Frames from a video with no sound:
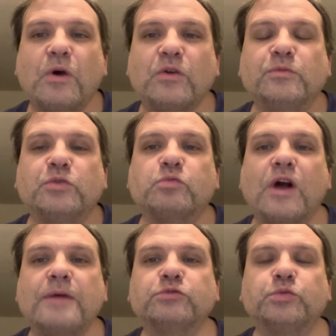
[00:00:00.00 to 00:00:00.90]
Welcome to
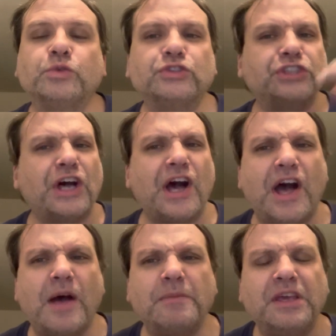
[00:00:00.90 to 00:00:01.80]
Rob's Rules.
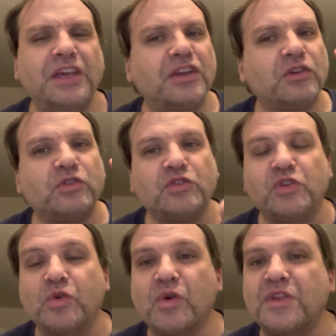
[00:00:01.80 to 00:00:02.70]
I'm here,
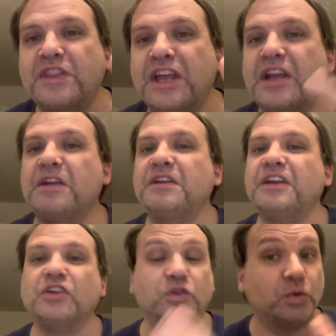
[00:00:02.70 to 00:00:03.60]
you're there.
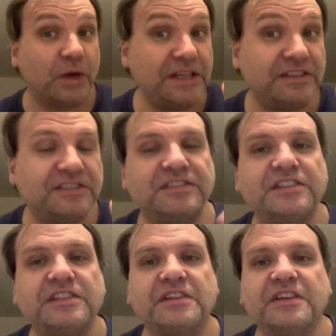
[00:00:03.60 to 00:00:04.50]
Great to see
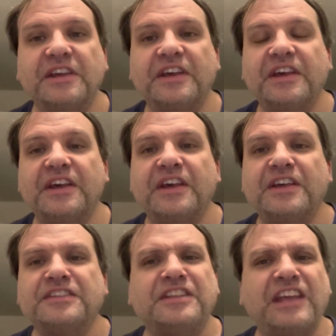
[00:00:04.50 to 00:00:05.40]
you.
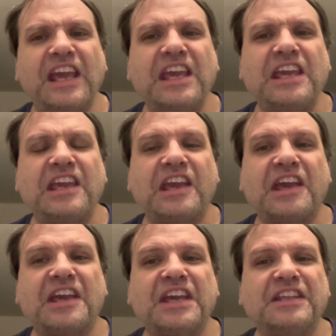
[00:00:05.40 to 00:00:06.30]
Today,
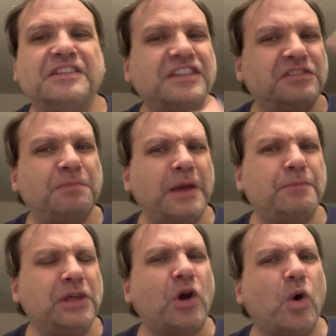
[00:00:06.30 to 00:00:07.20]
this might
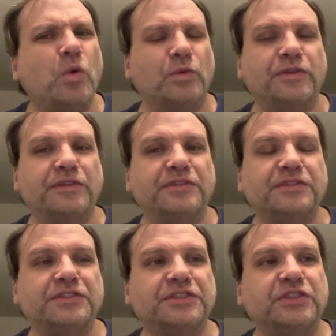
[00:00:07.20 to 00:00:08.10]
be old
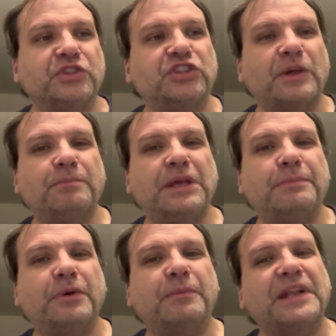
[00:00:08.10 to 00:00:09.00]
to some
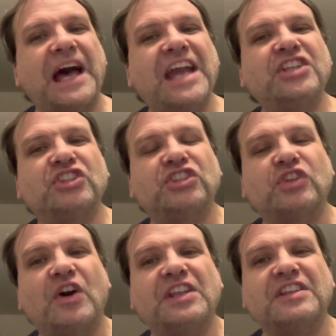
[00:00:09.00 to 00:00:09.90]
people, but I just
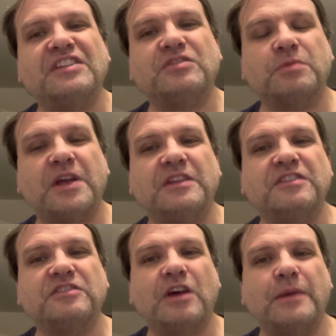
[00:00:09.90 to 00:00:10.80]
started this around
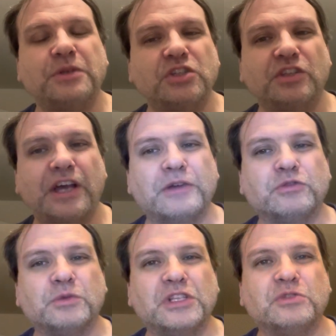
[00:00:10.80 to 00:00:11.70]
this time in July of
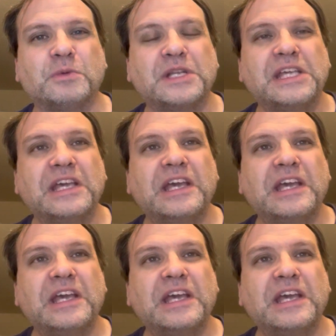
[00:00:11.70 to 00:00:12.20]
2020.